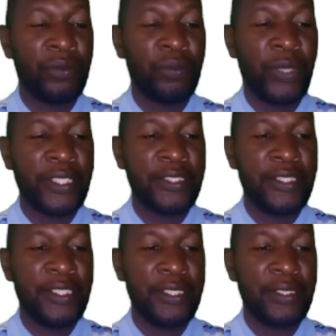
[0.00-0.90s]
Part
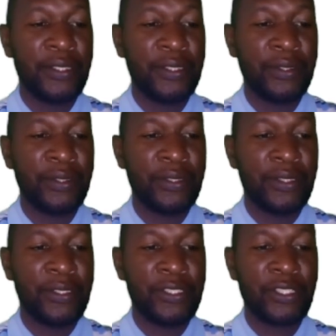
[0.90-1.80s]
D.
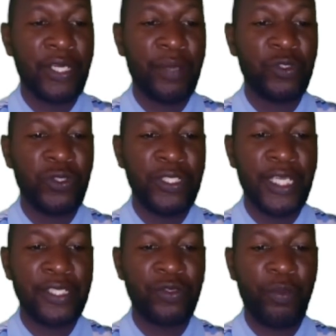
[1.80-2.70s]
Describe 2
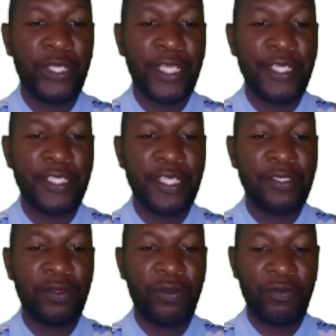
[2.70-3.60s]
industrial applications
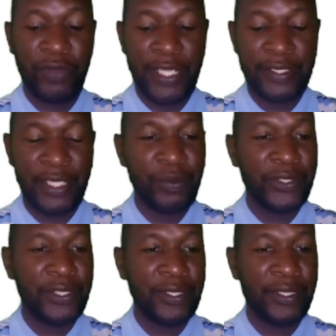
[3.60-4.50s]
of
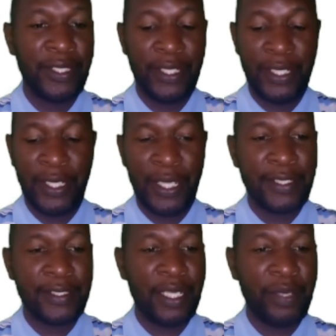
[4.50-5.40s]
enzymes.
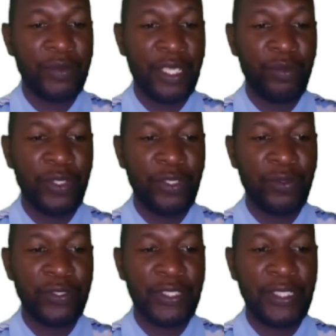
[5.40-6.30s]
Enzymes can be
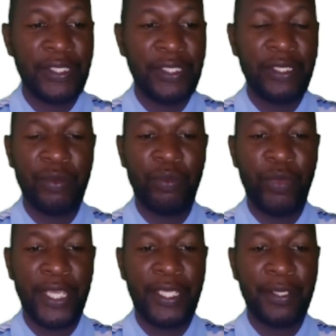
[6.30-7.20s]
used in
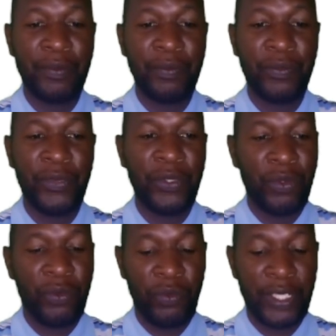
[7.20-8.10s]
baking.
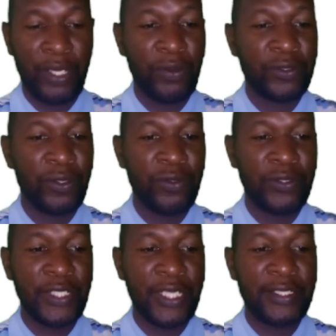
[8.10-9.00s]
We can also
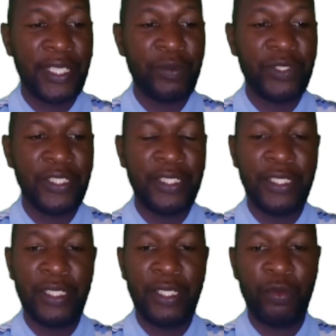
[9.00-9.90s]
use enzymes
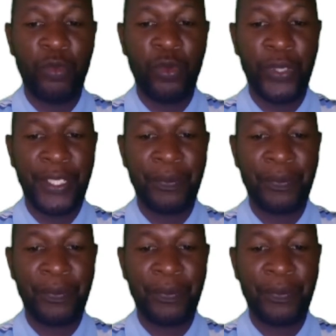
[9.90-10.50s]
in brewing.